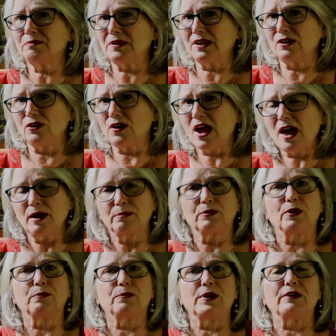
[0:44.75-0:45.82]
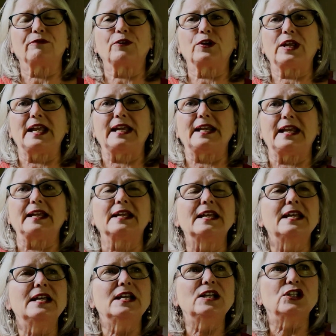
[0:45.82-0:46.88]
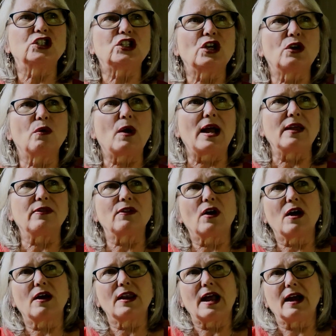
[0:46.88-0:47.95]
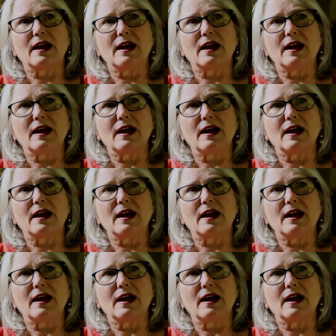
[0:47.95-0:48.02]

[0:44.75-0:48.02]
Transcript: that are not appropriate for canning. So I thought